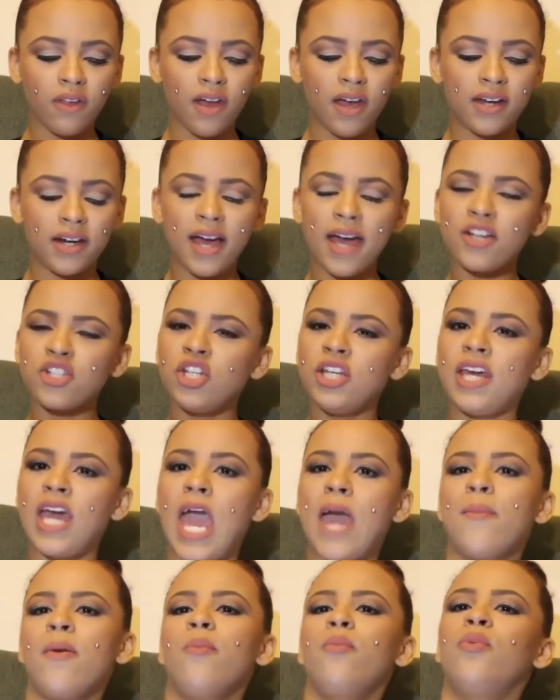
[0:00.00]
and I actually
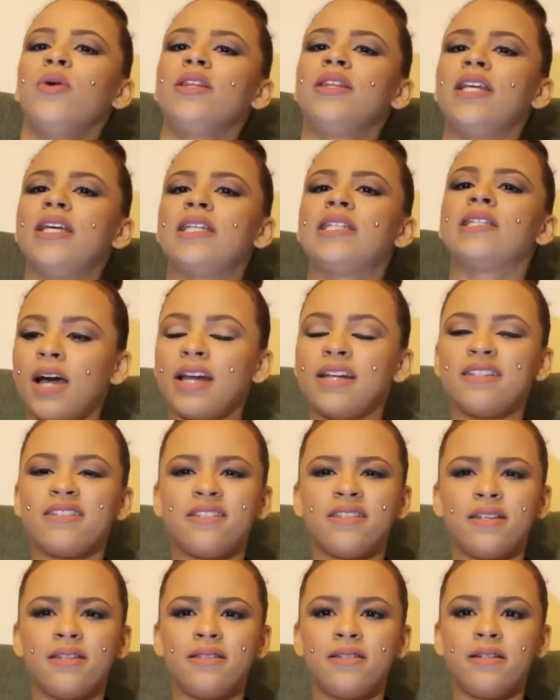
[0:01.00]
came up with this kind of
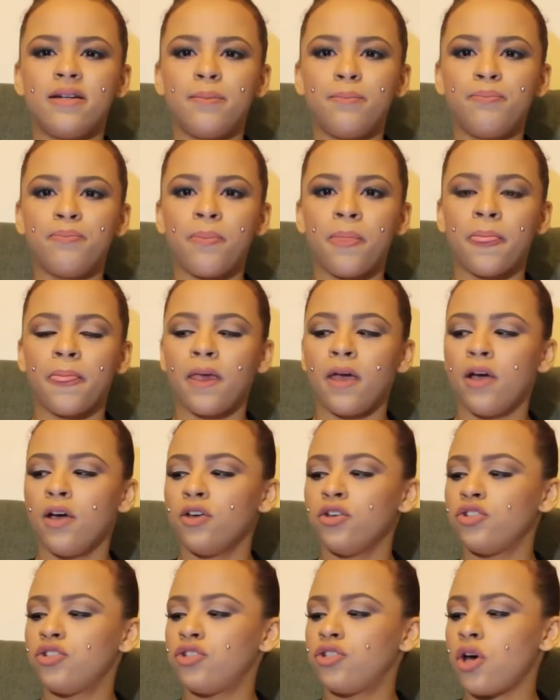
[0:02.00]
system.
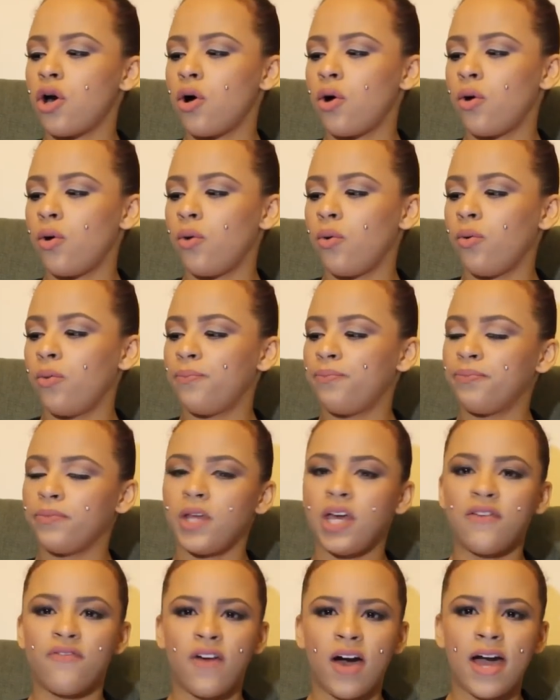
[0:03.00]
So
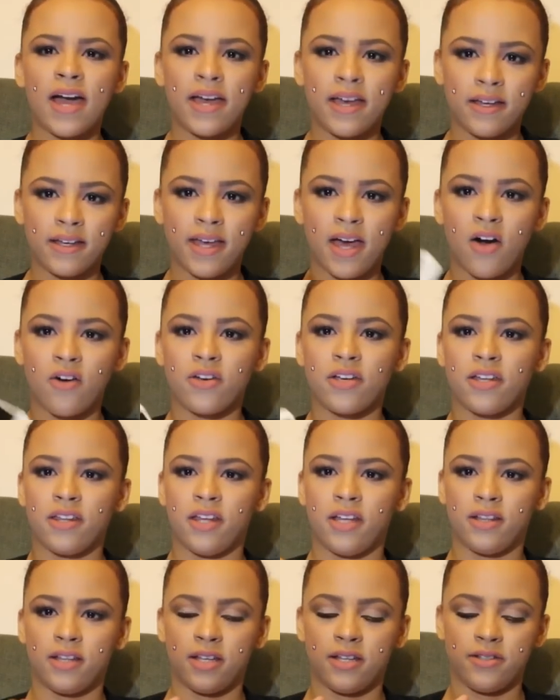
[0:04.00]
if I
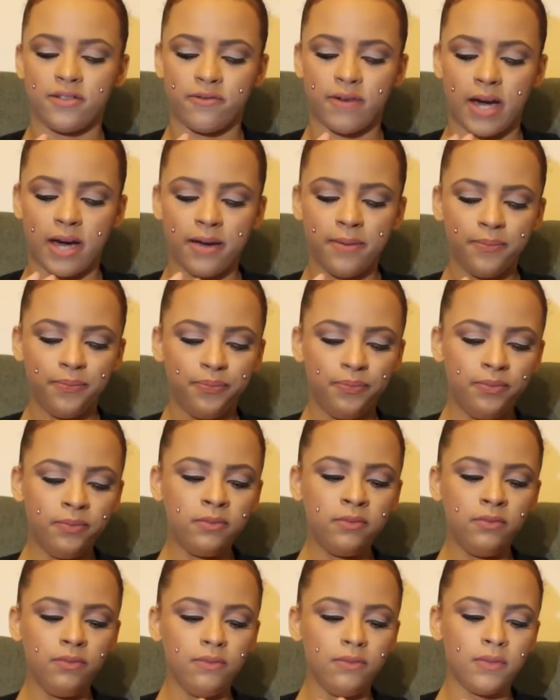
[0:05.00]
calculate this, right,
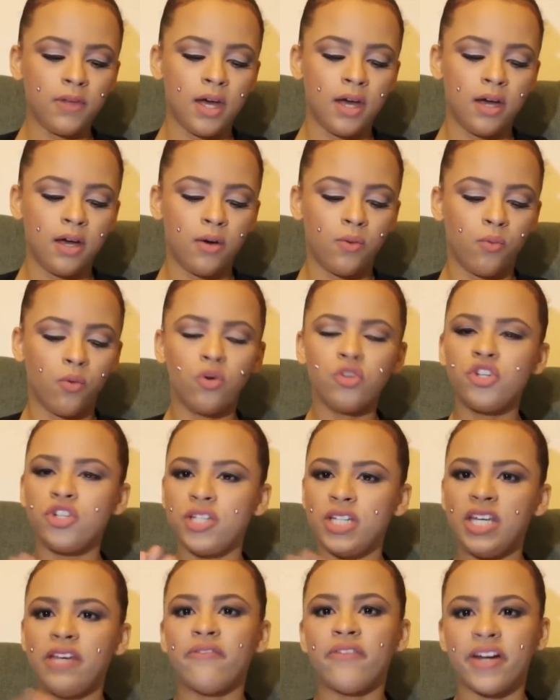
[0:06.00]
we'll
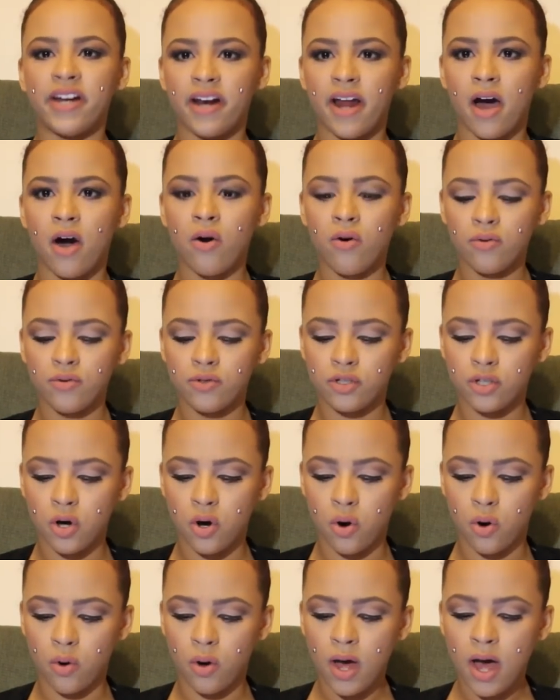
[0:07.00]
just even it out.
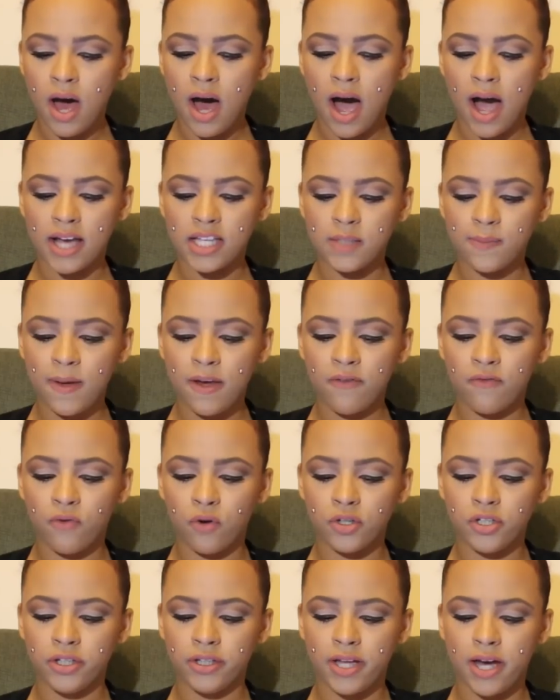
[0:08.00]
So I spent
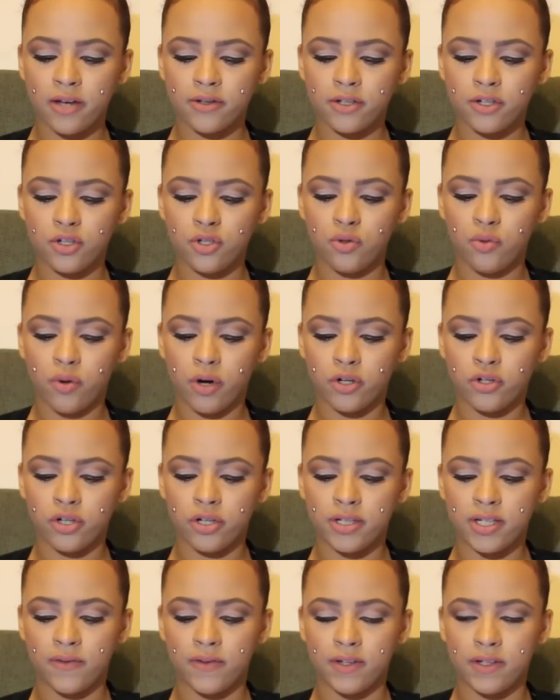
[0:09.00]

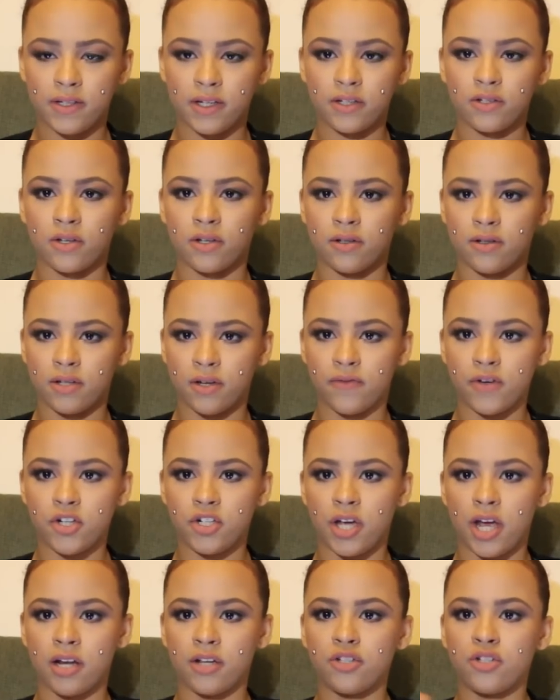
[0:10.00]
$14,276 on
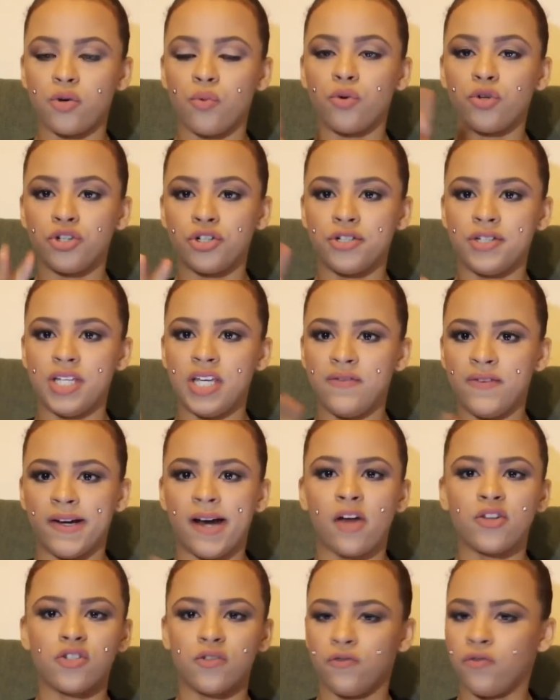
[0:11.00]
self-educating. So we'll just even it
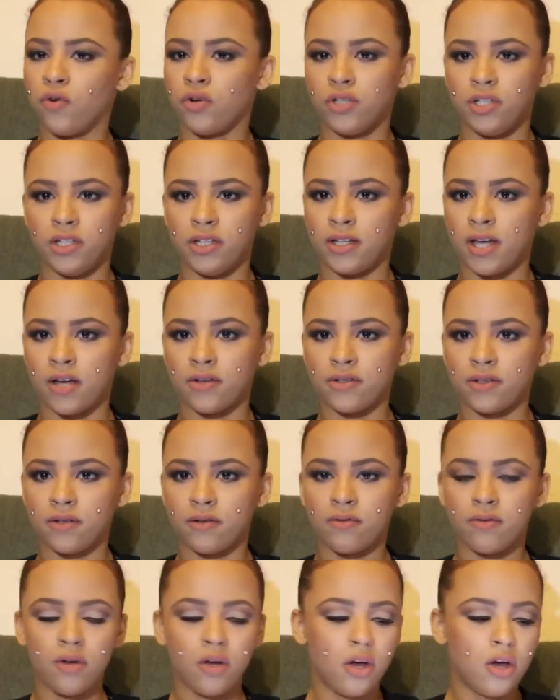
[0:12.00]
out to $14,000.
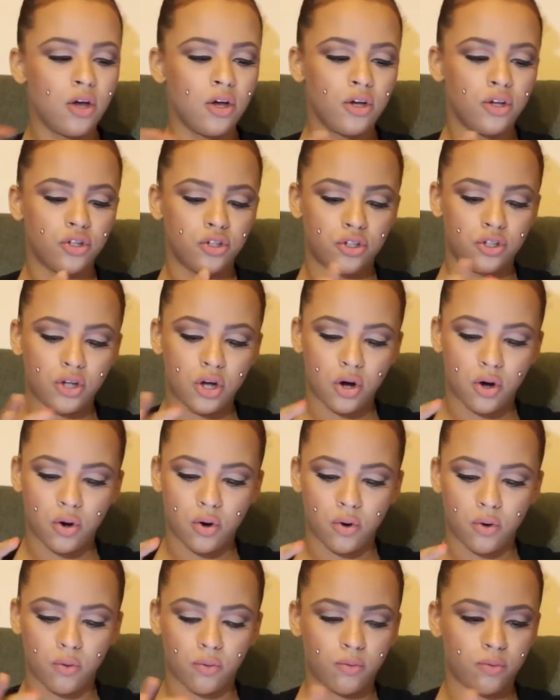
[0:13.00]

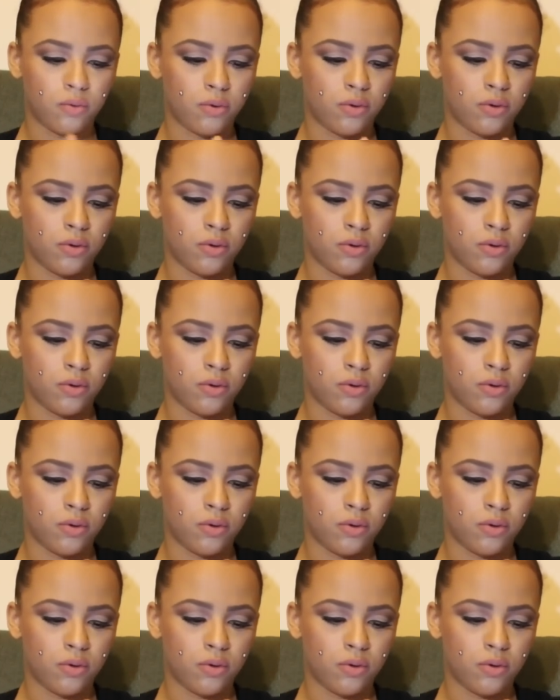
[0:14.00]
So